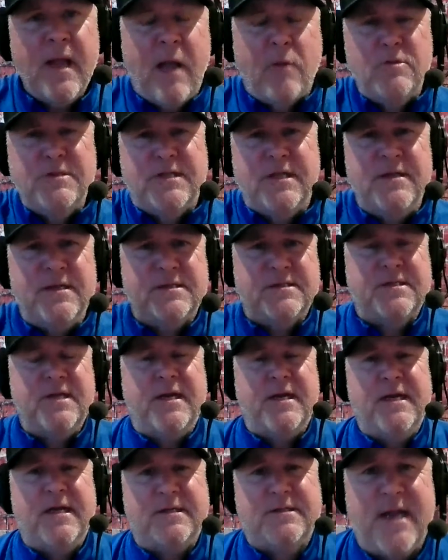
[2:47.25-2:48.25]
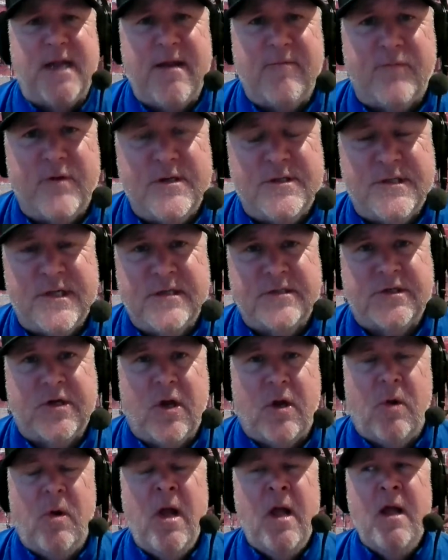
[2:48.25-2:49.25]
I was in the city of San
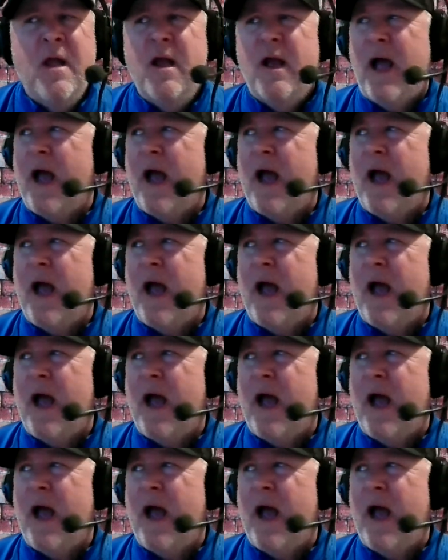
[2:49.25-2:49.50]
Francisco.